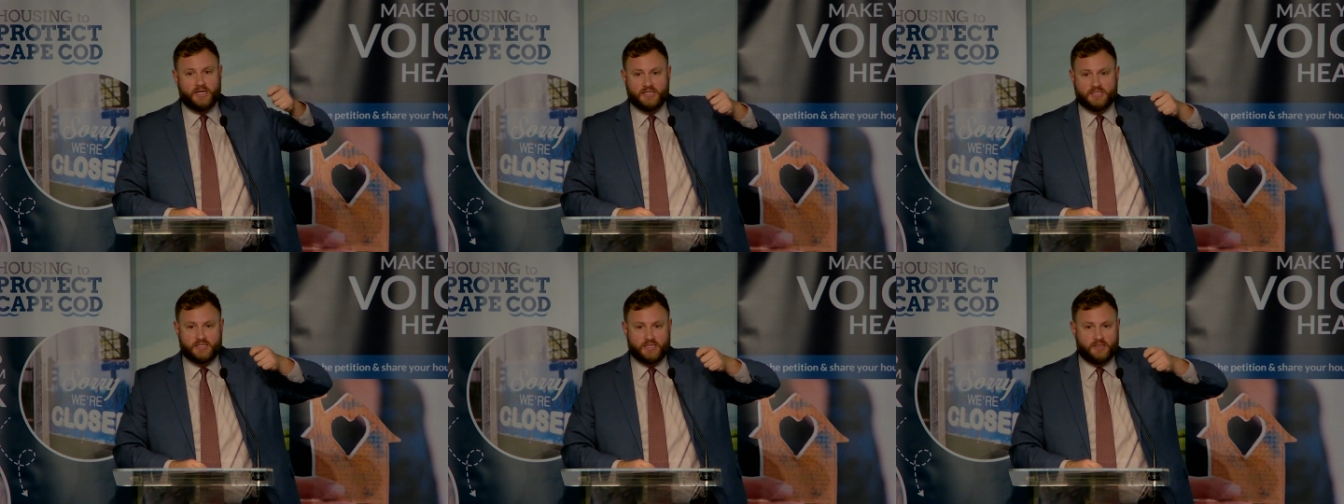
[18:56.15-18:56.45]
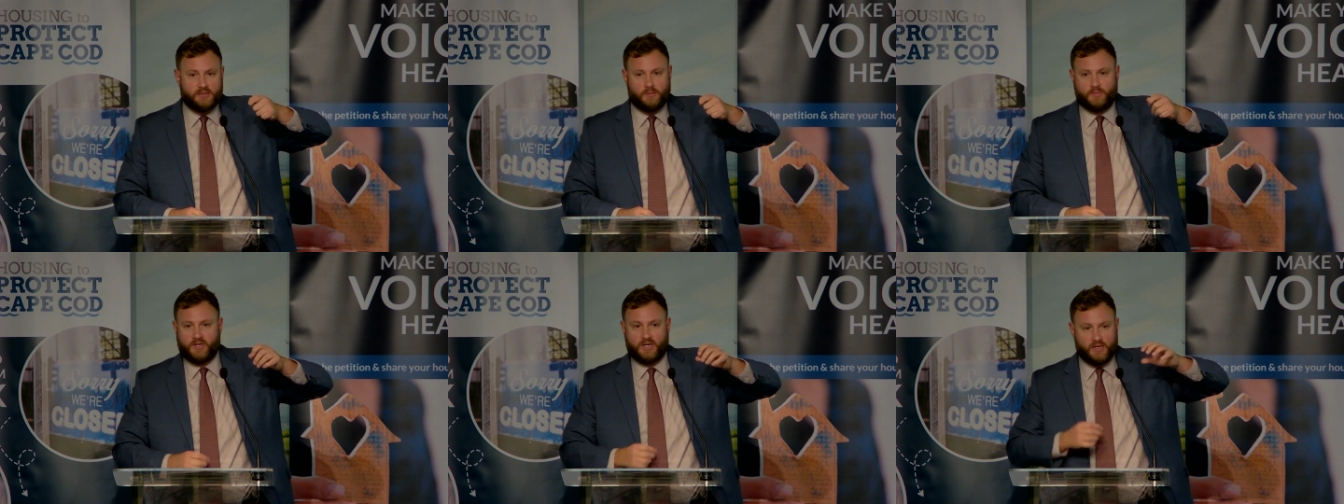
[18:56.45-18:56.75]
Is
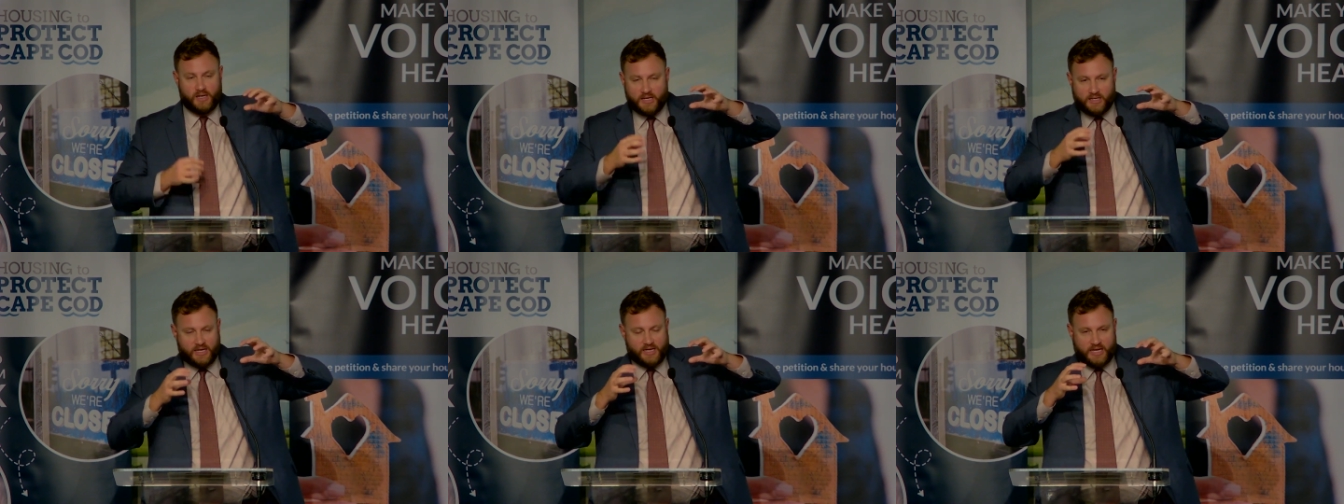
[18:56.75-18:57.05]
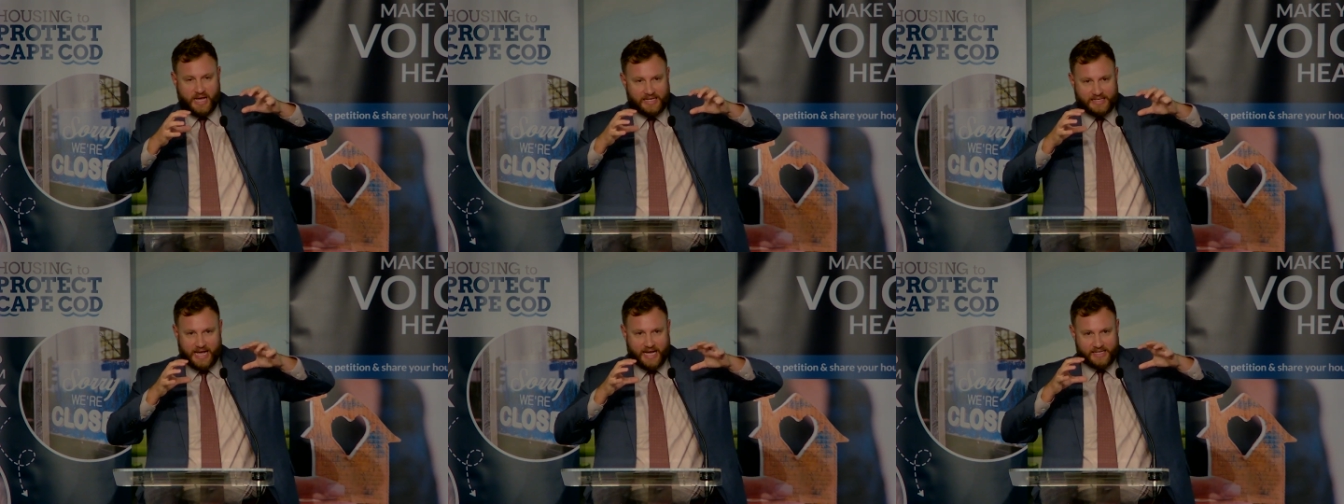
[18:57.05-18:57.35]
it,
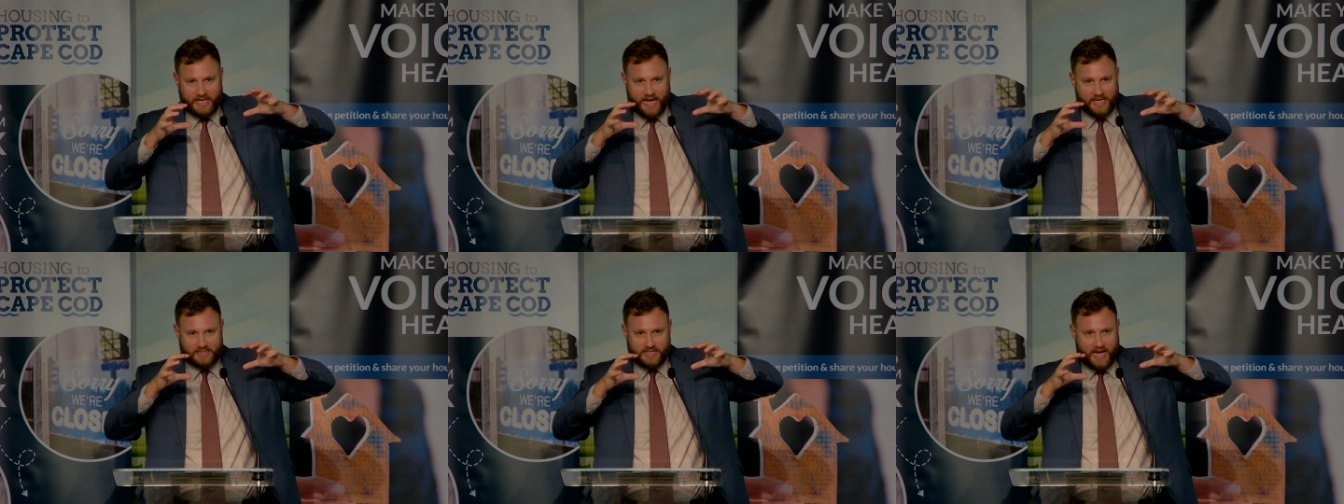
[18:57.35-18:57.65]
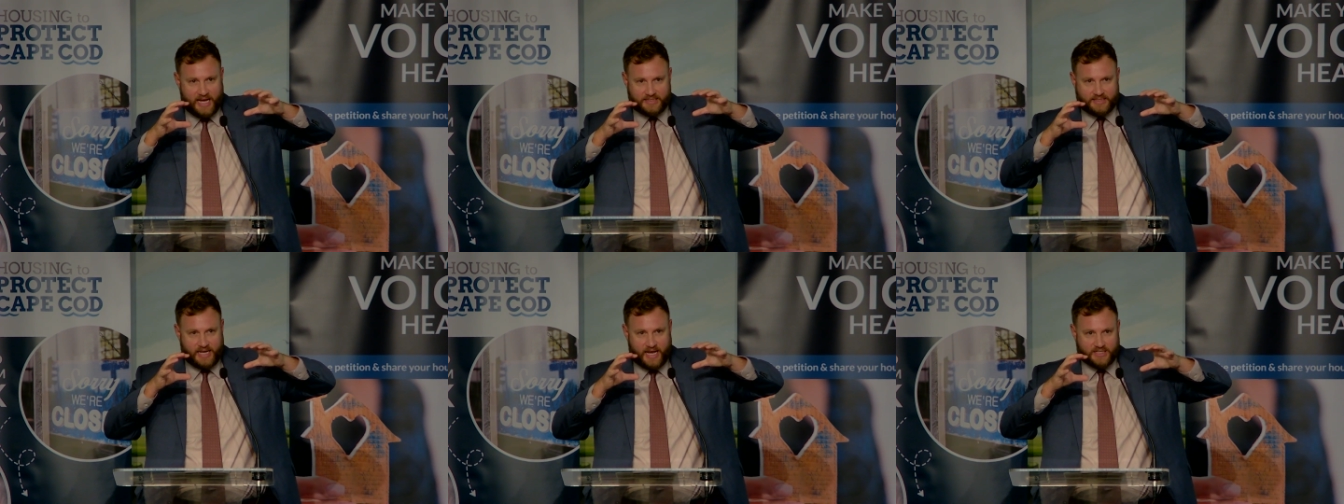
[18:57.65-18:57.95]

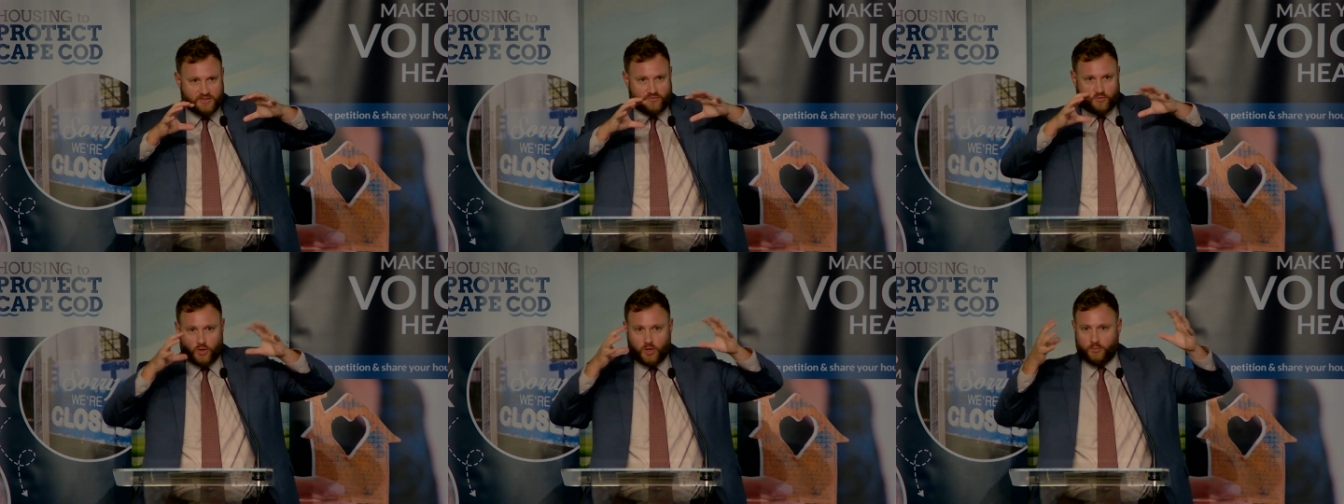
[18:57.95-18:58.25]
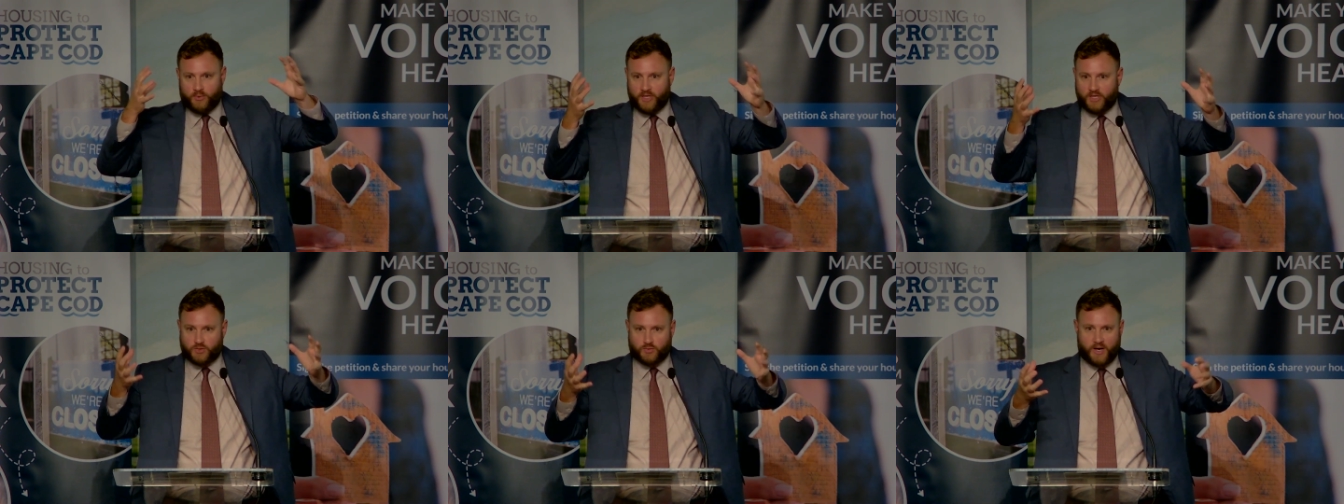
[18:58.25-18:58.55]
as
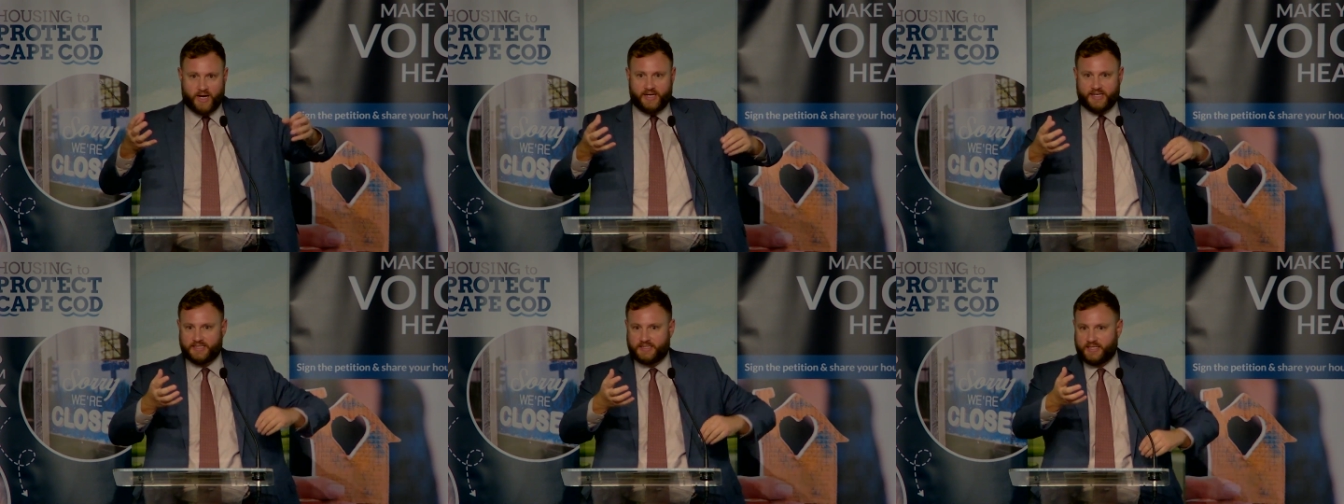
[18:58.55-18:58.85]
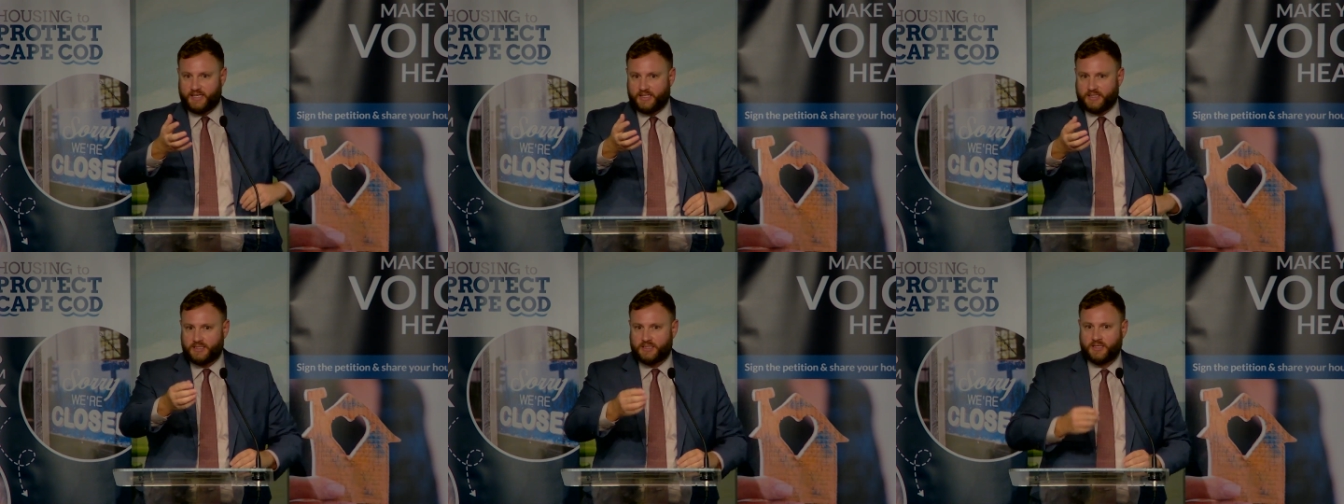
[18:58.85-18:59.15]
verbiage, right? Is
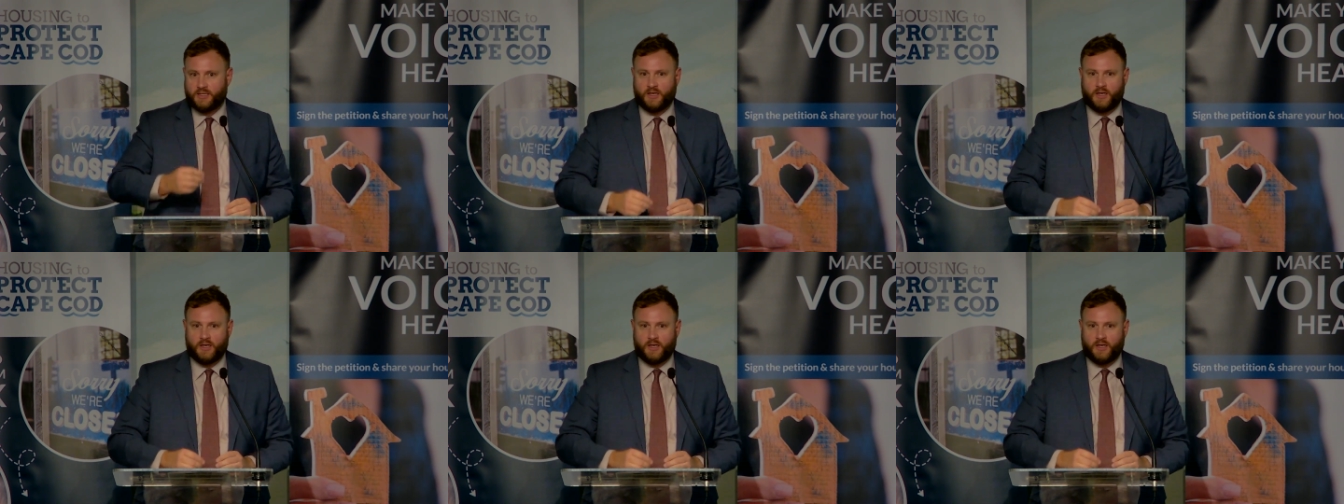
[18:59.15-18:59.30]
it,